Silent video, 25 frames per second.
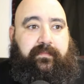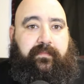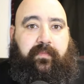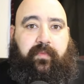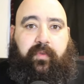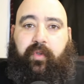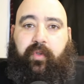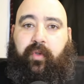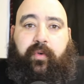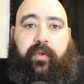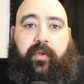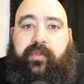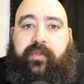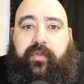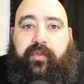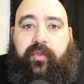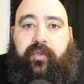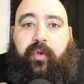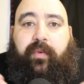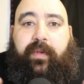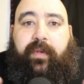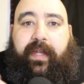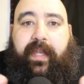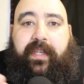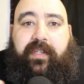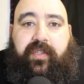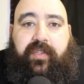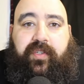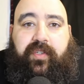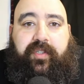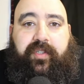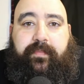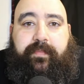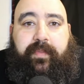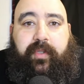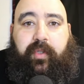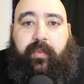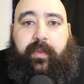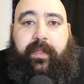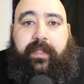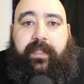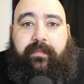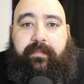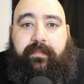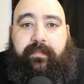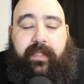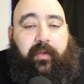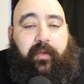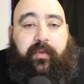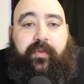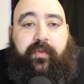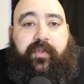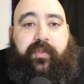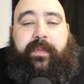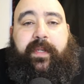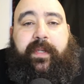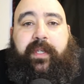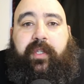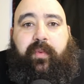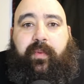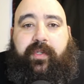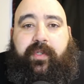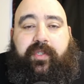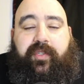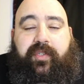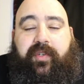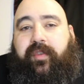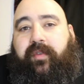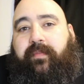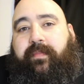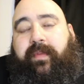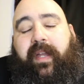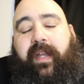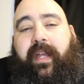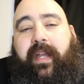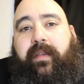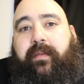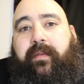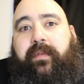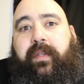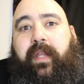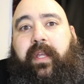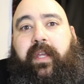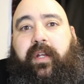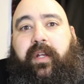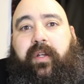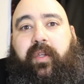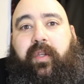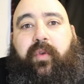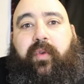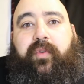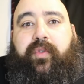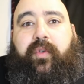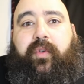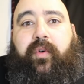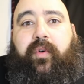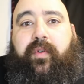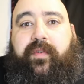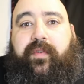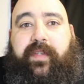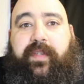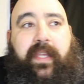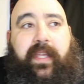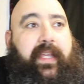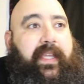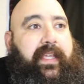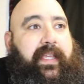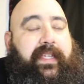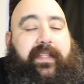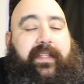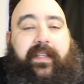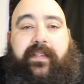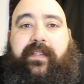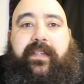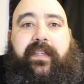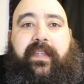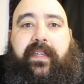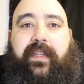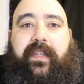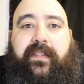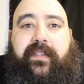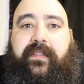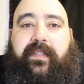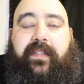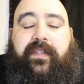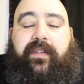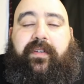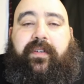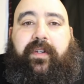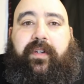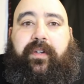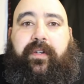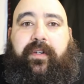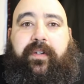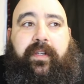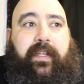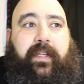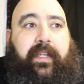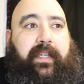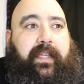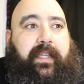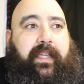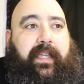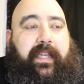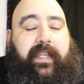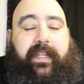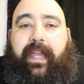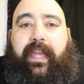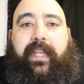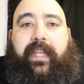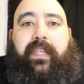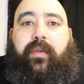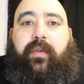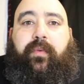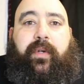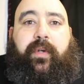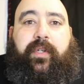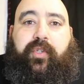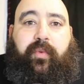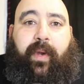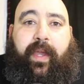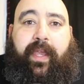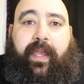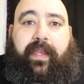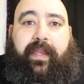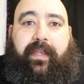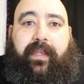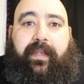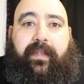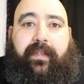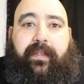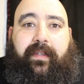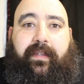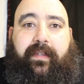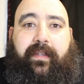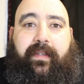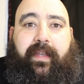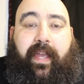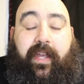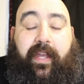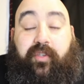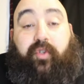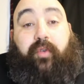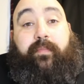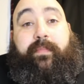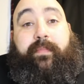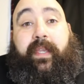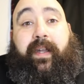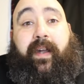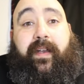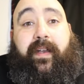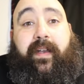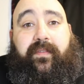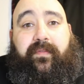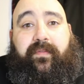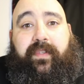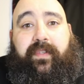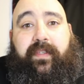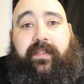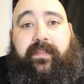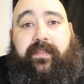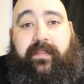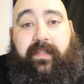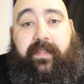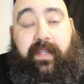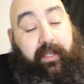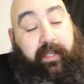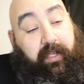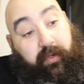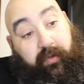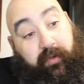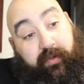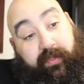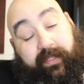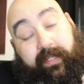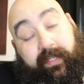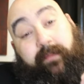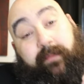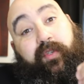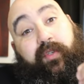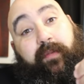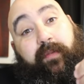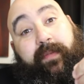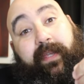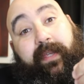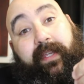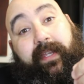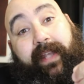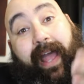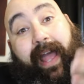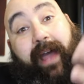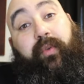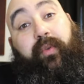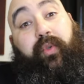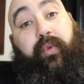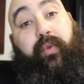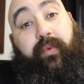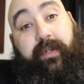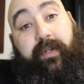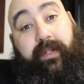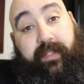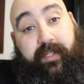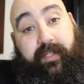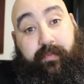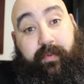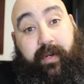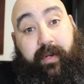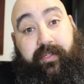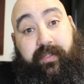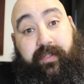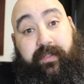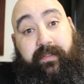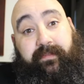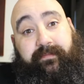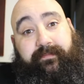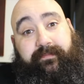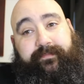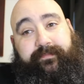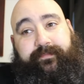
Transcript: there is no relationship between them. They don't speak to each other behind closed doors. He doesn't consider her in any which way. And so because of this, there seems to be an outward expression,